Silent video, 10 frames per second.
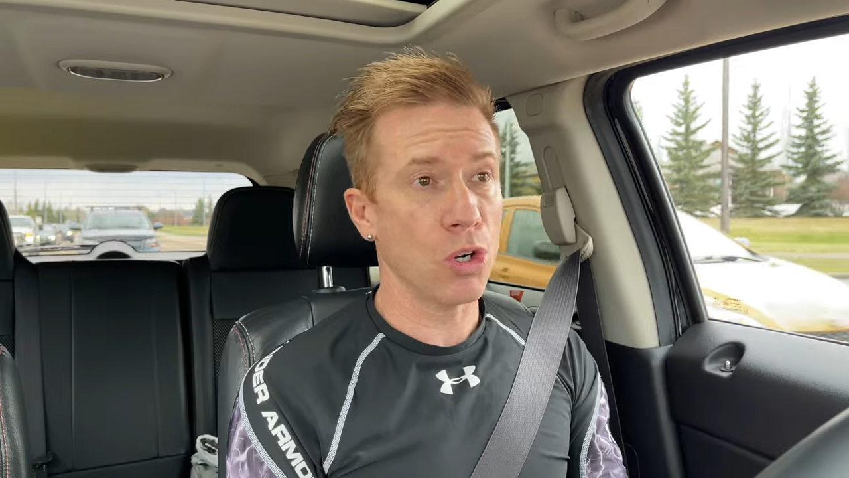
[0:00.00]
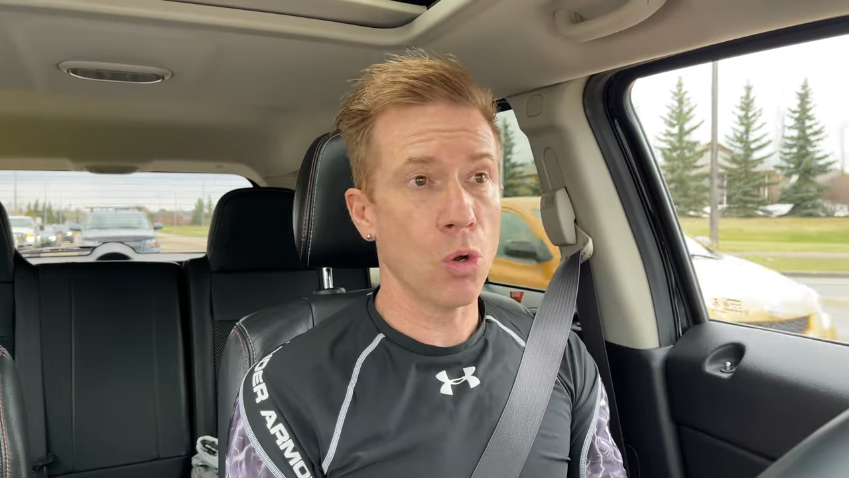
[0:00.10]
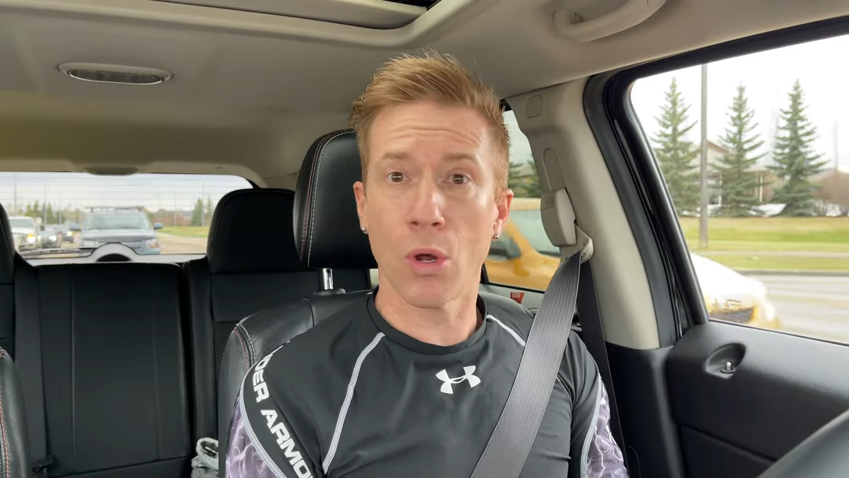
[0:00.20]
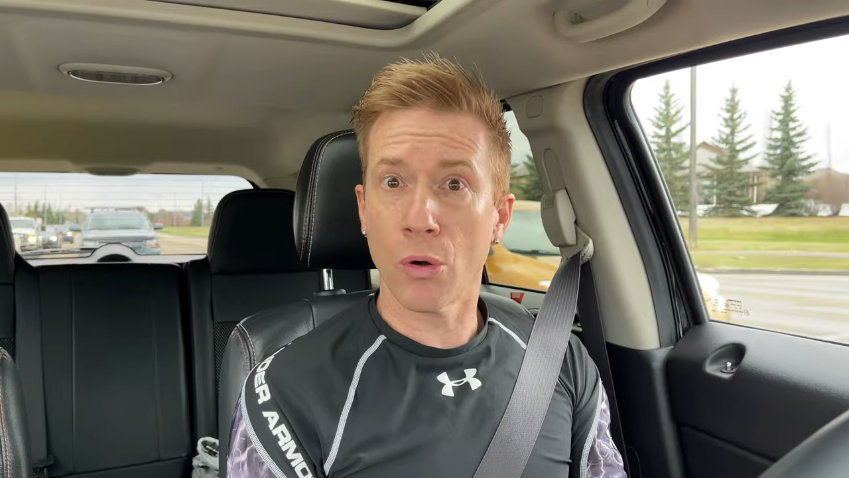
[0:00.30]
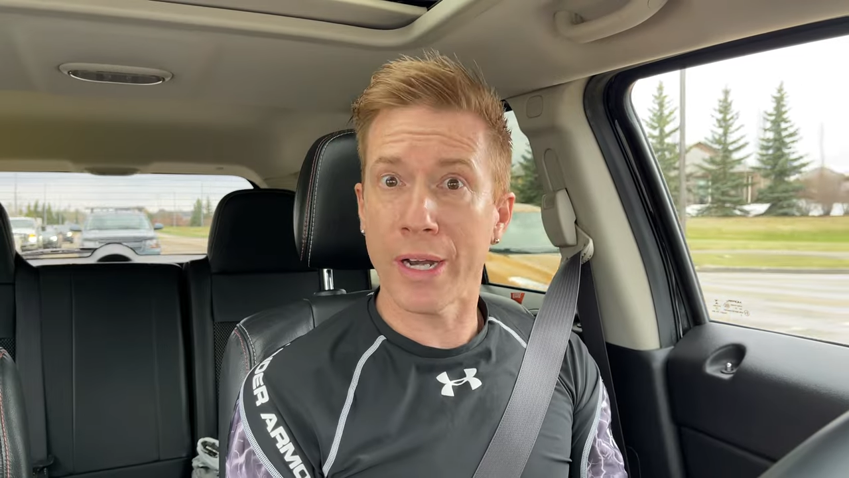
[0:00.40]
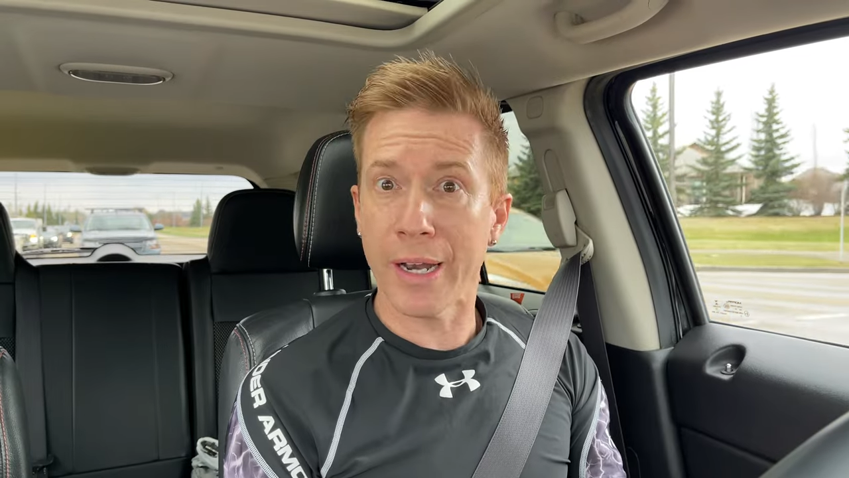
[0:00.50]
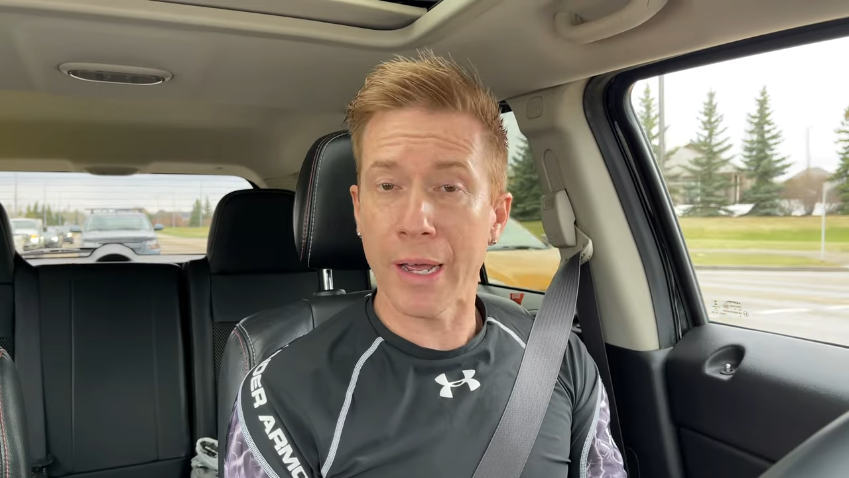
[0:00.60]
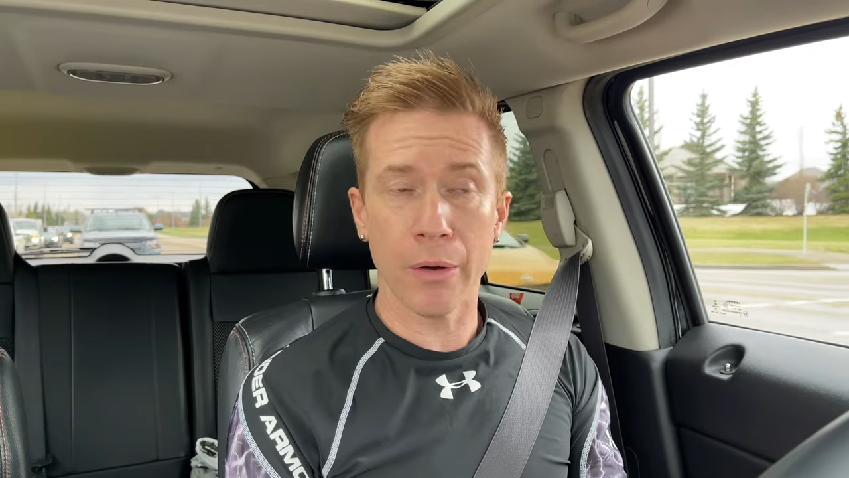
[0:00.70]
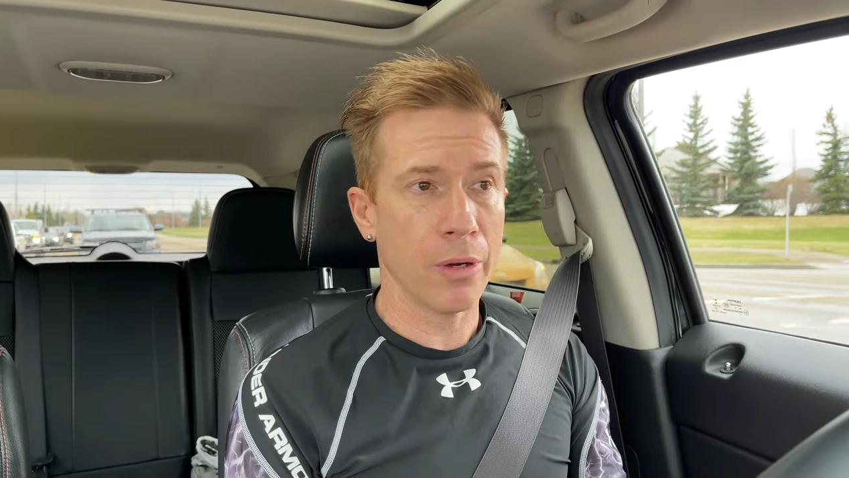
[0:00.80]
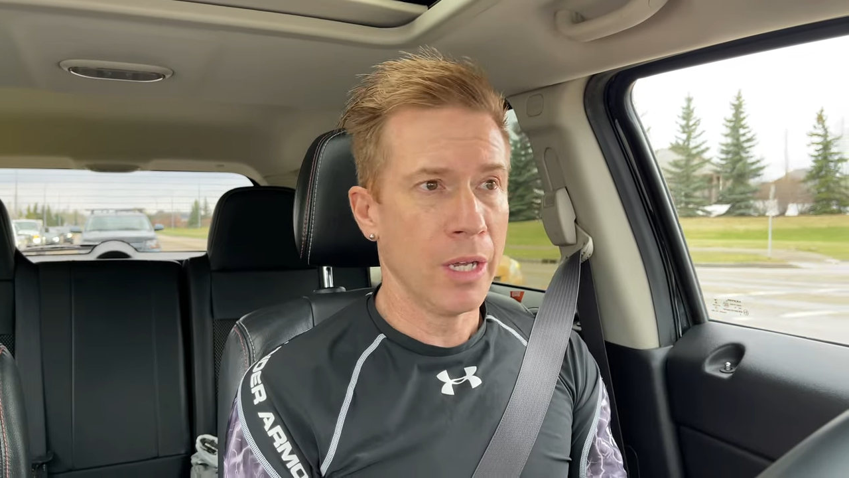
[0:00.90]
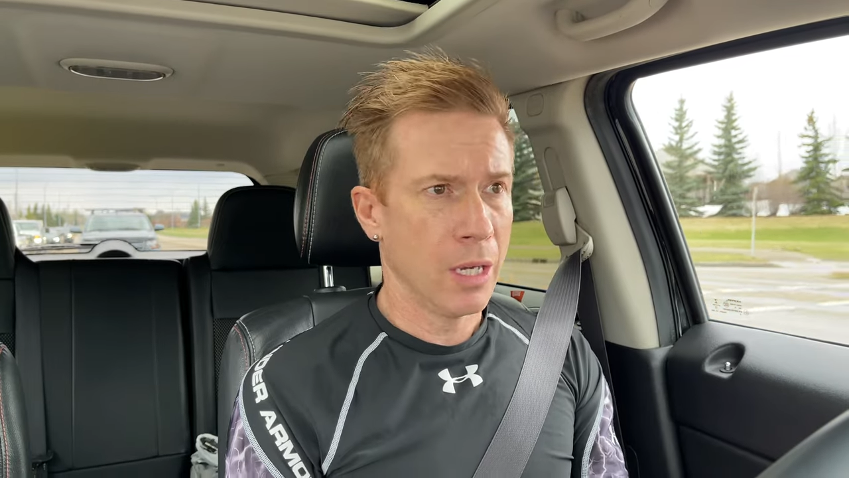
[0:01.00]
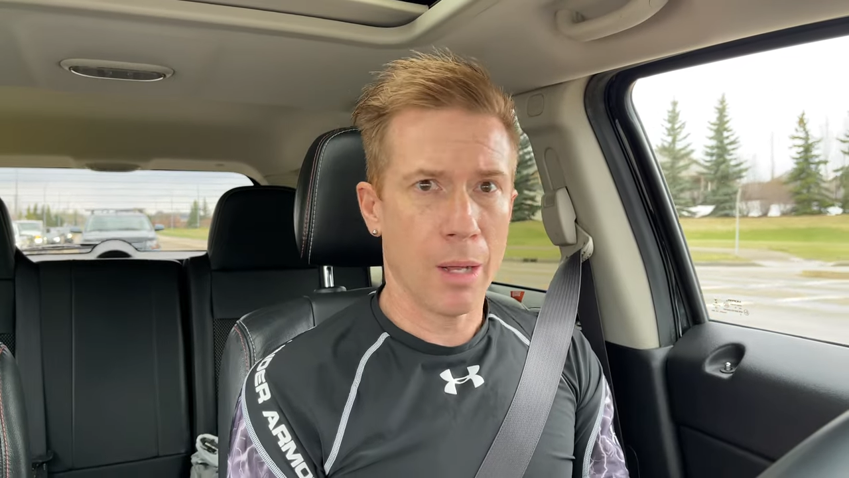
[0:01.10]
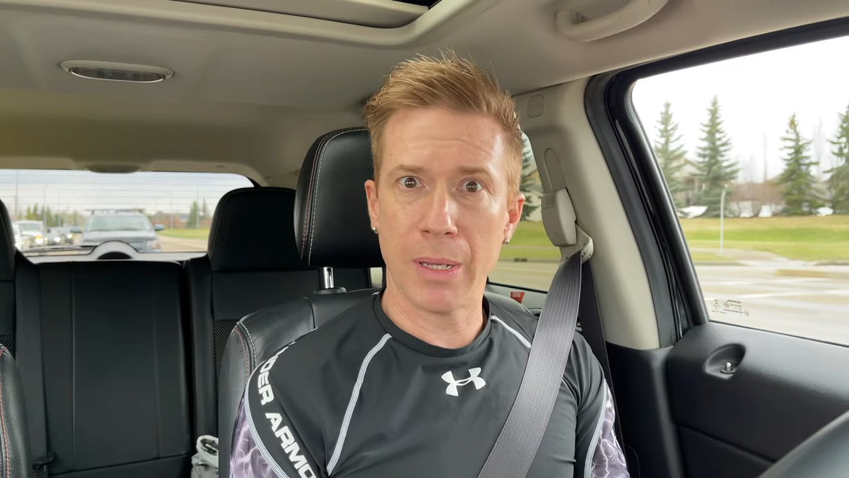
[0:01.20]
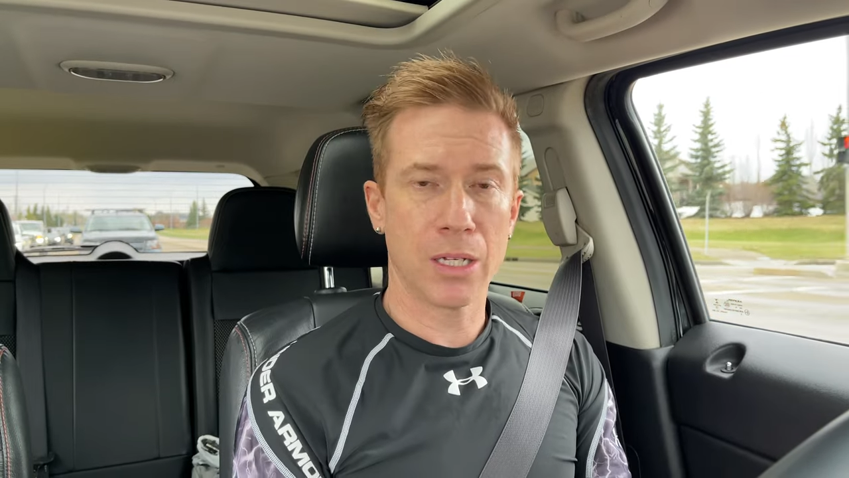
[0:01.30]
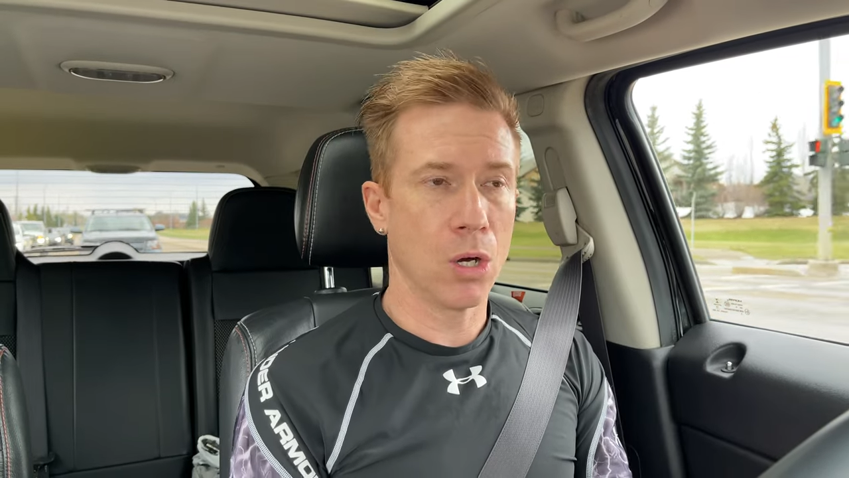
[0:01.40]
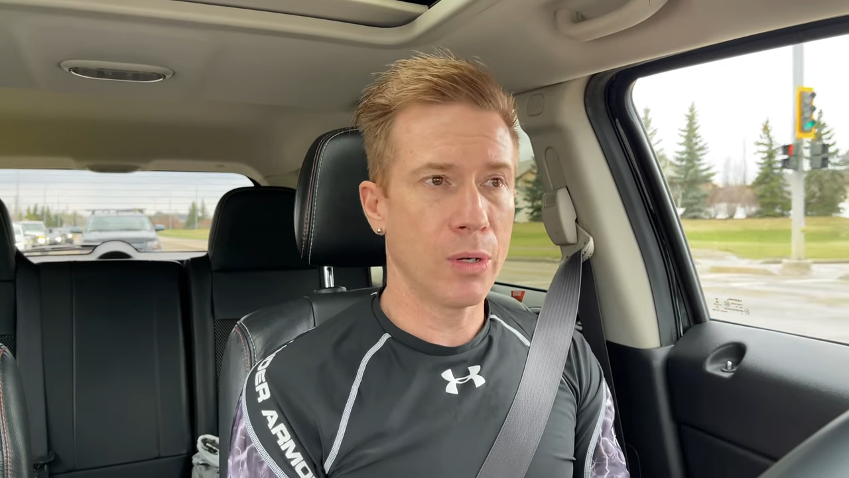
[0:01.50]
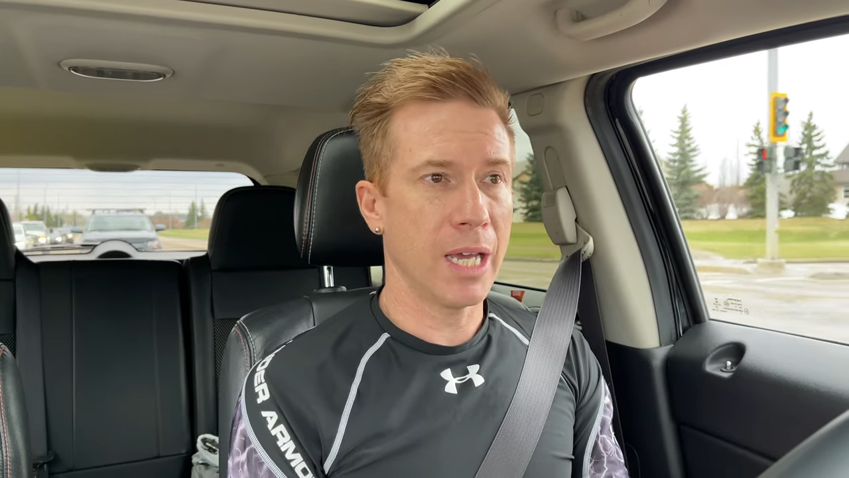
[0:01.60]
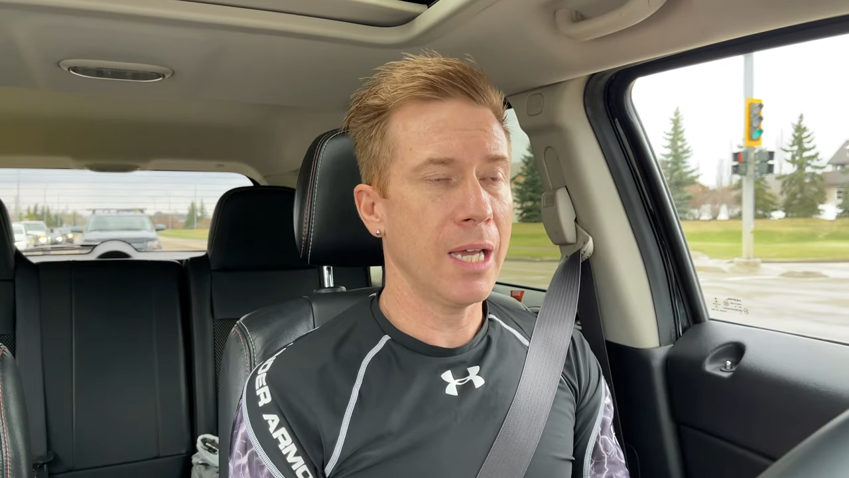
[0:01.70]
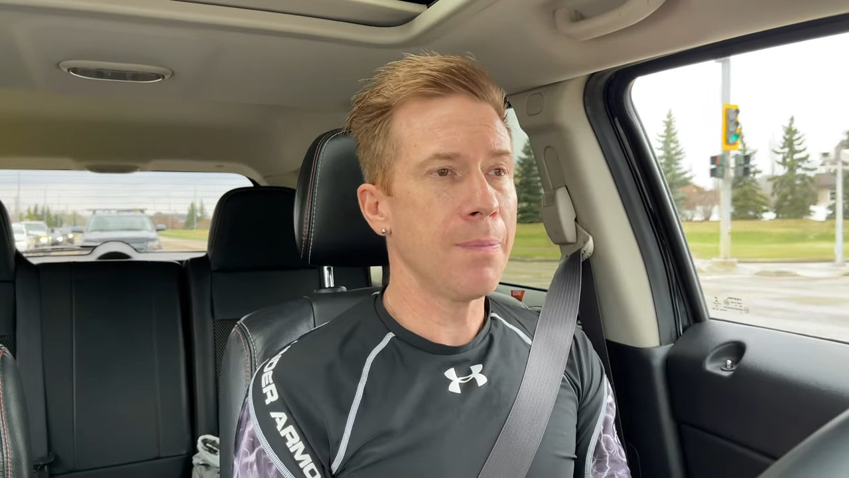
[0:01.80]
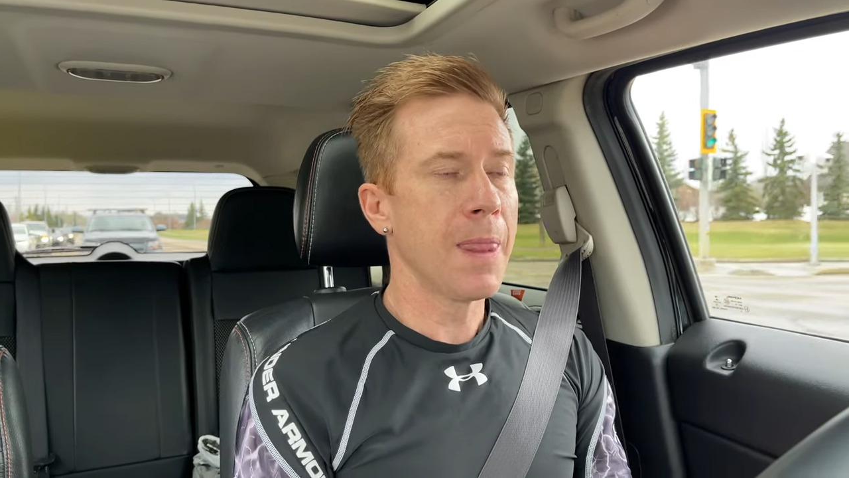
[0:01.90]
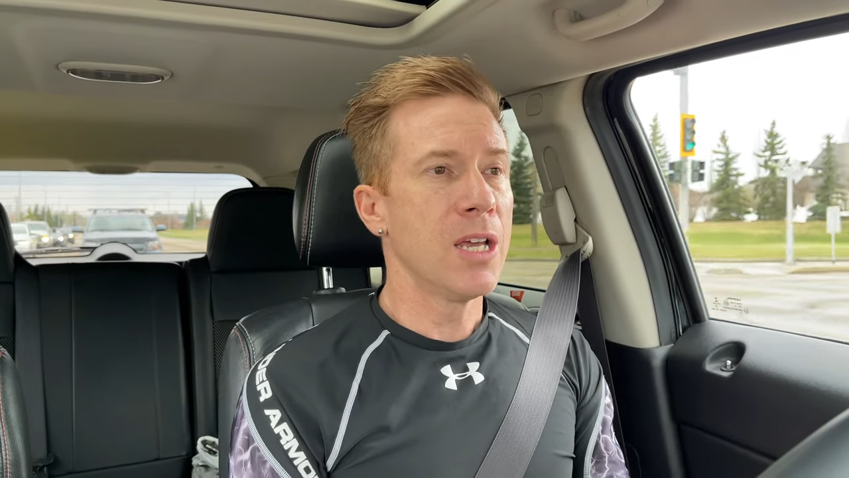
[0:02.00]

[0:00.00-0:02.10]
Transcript: going right now. I'm like, okay.